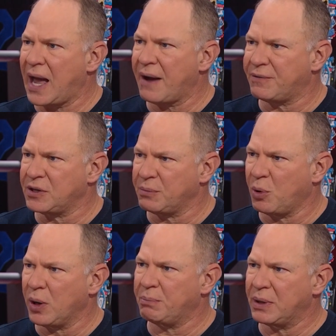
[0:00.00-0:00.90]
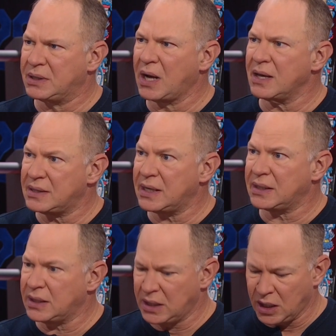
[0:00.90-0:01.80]
Stafford to your point, but does
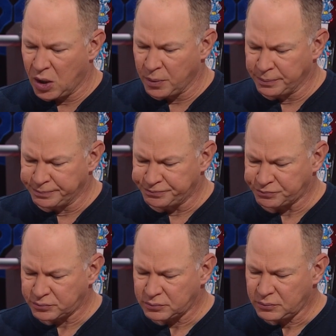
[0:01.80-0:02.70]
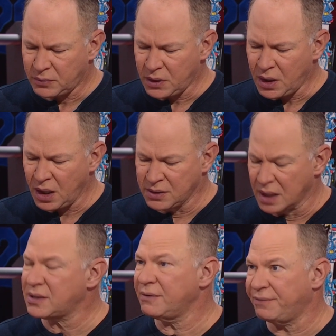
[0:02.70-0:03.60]
it, you know,
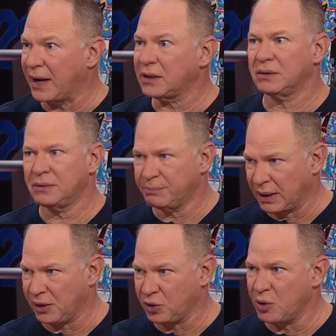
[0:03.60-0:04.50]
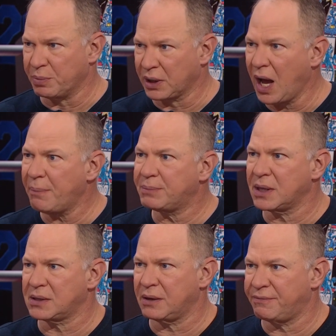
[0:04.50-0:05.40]
does it affect my Little Cooper Kupp?
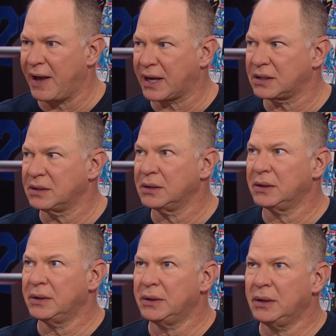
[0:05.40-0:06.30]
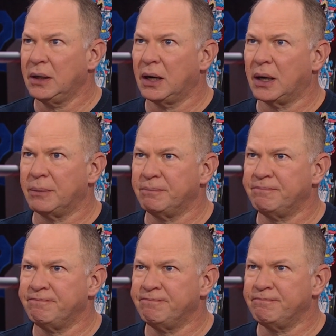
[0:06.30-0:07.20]
Does it affect
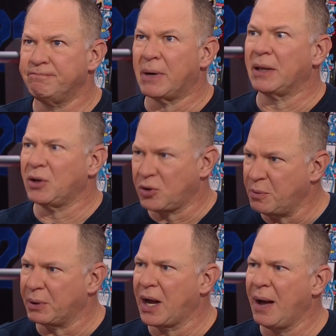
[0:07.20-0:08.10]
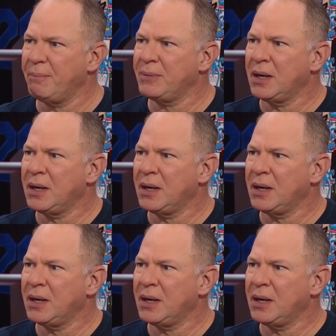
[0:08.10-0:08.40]
um, My Little Cooper Kupp?